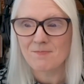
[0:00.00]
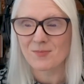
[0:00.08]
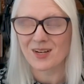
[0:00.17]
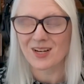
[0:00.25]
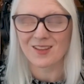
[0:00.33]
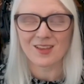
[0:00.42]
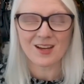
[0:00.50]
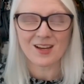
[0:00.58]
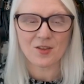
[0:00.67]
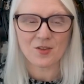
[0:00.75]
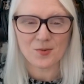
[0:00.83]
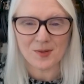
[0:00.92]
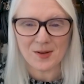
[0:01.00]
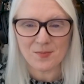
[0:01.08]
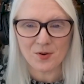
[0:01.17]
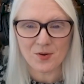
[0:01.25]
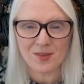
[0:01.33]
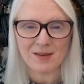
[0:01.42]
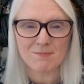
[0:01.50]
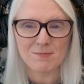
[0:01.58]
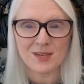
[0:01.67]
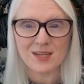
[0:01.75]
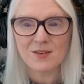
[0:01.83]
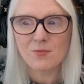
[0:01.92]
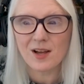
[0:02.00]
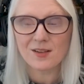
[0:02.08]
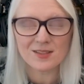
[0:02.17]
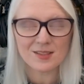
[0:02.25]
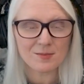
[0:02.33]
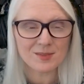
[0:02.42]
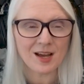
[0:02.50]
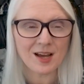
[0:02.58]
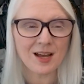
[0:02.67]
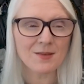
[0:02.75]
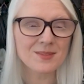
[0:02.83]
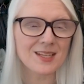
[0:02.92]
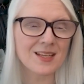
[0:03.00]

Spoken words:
but I think other people, they mean well sometimes,